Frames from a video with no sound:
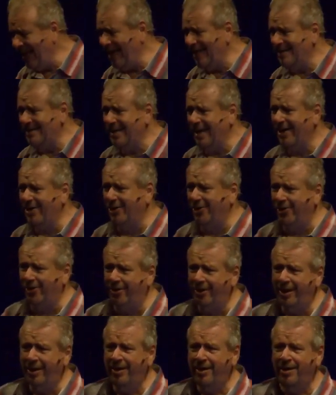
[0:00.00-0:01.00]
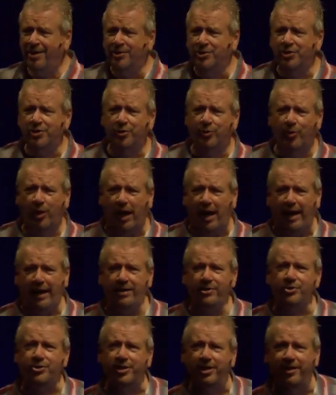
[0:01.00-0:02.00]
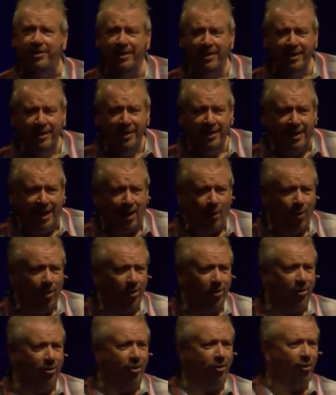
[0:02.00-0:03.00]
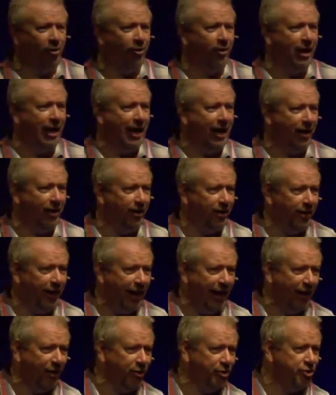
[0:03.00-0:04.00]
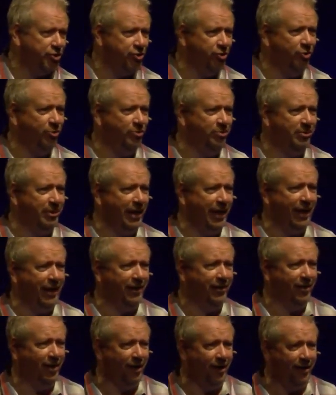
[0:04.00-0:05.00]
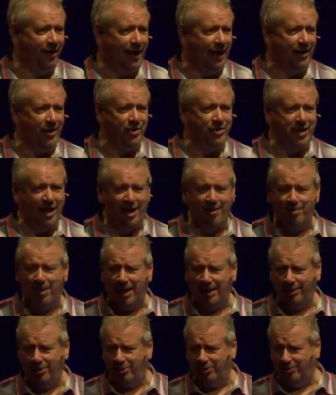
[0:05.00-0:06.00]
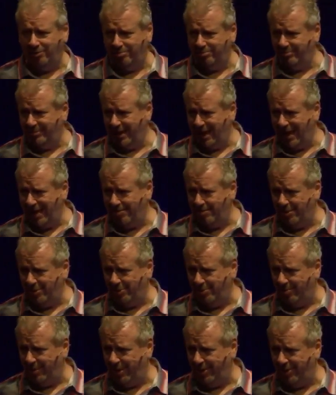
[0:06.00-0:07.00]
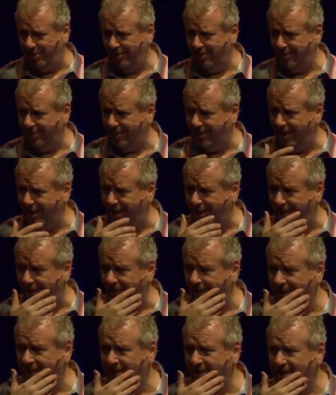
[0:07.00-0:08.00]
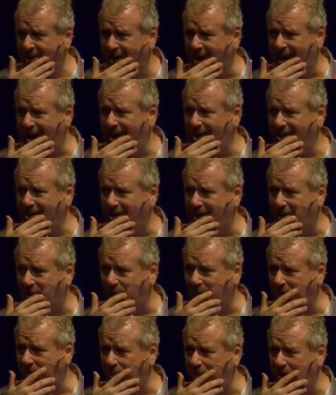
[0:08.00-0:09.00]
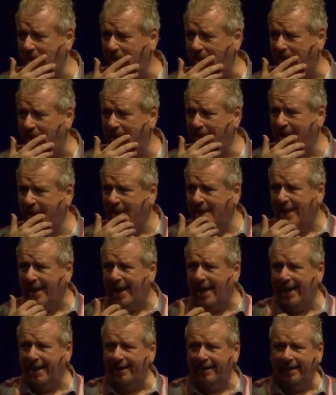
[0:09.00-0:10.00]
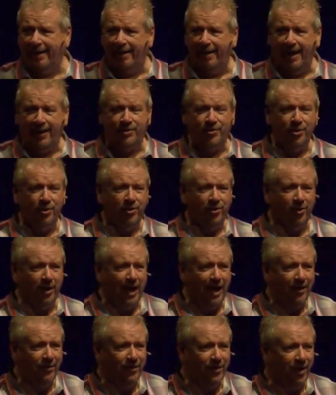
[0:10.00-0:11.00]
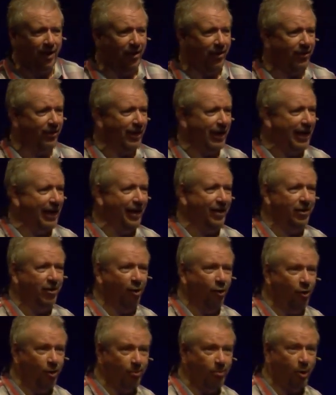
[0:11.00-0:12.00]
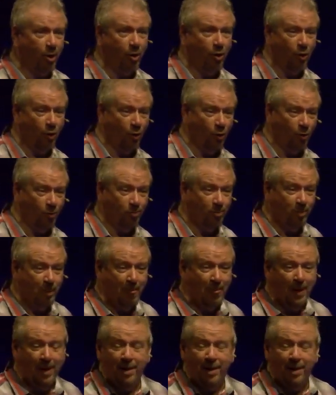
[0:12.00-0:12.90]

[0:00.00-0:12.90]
I had taken her to the range, and I wanted her to learn how to shoot. And I just had my little 9mm handgun with me, and I took her out there, and lo and behold,